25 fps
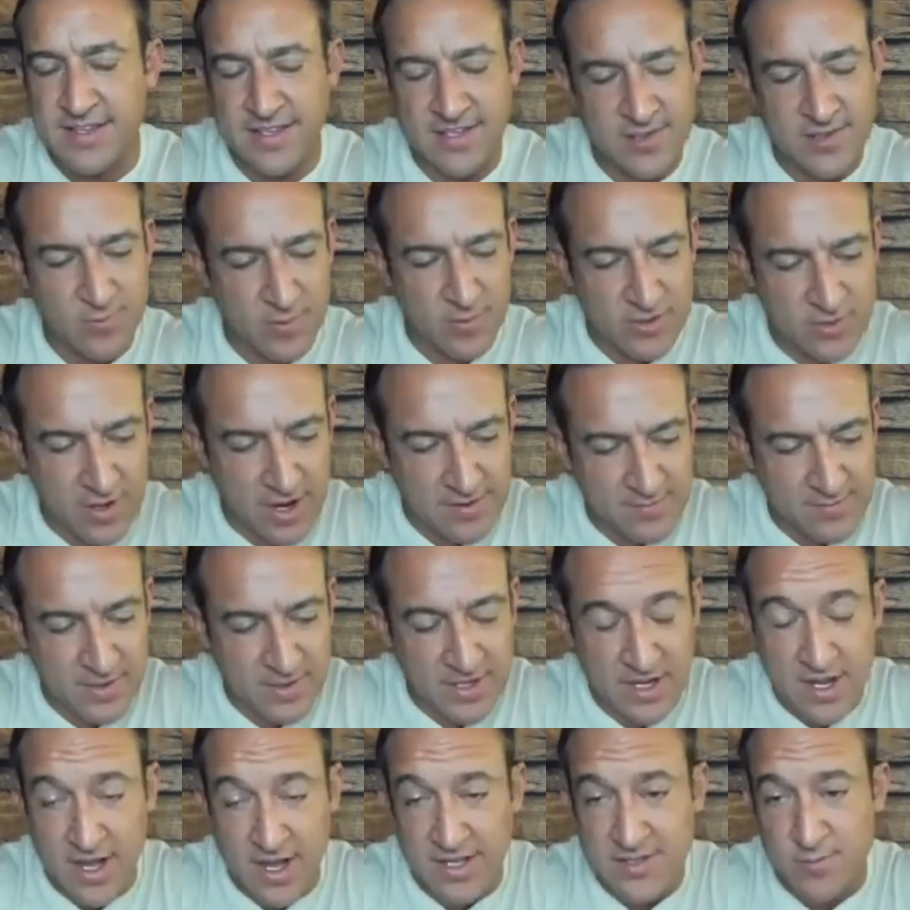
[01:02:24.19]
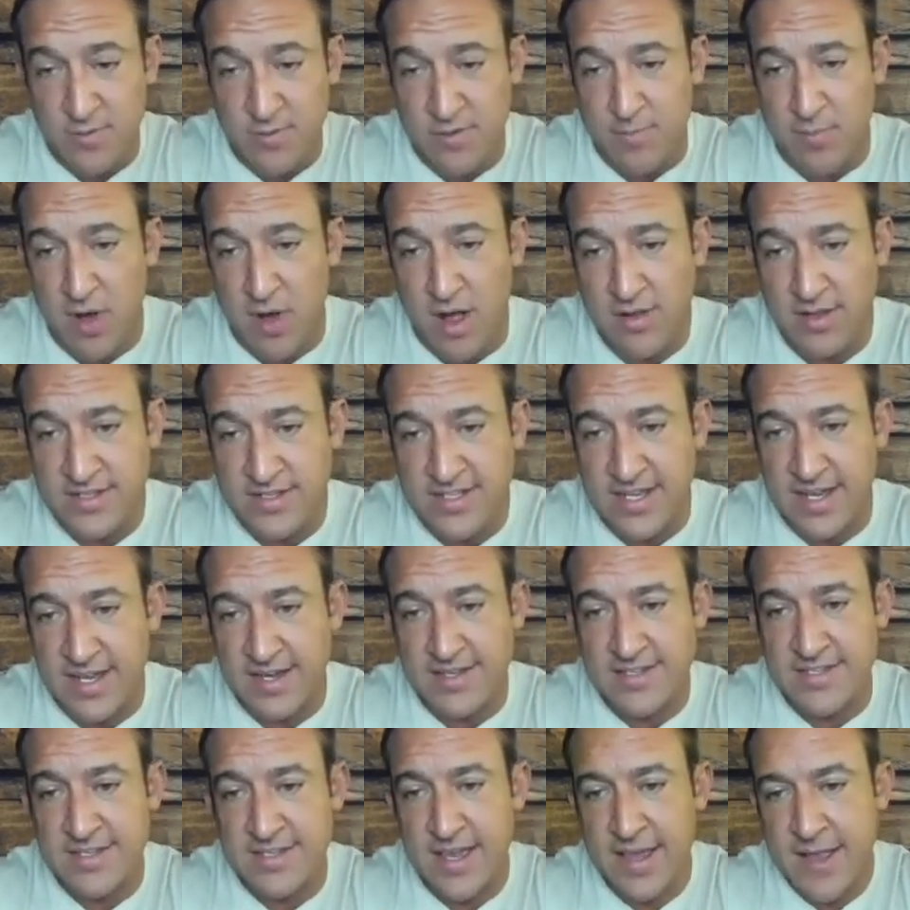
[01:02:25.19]
And this is what drives me nuts with
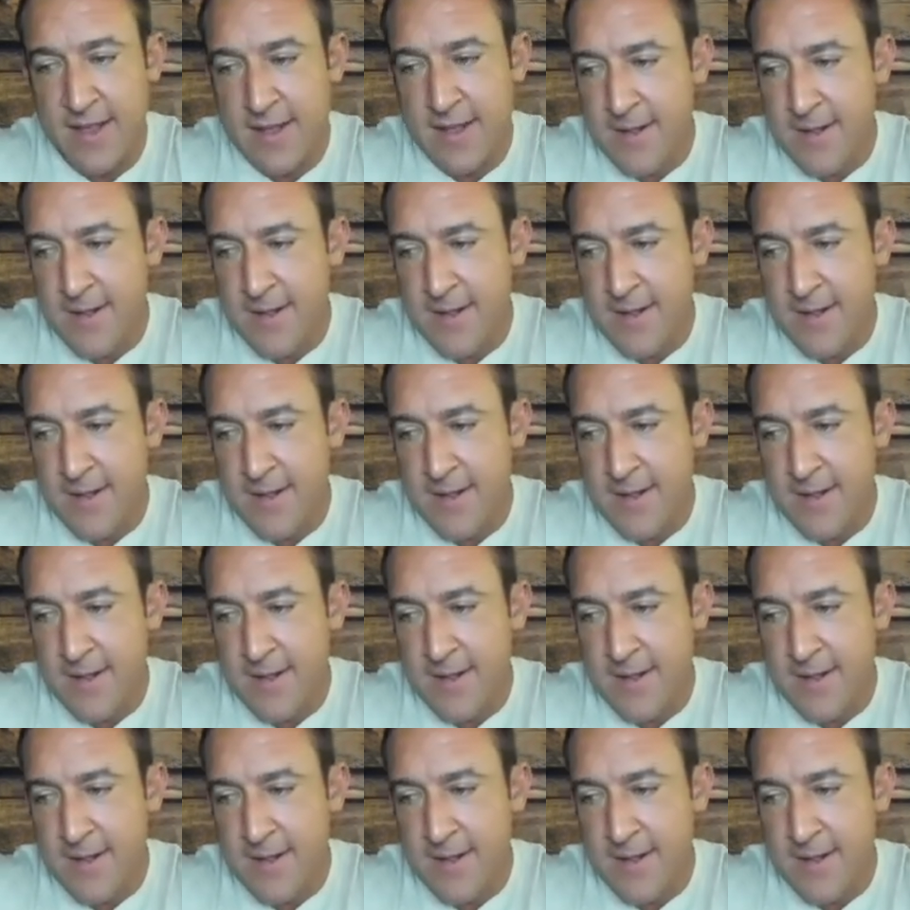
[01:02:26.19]
politics,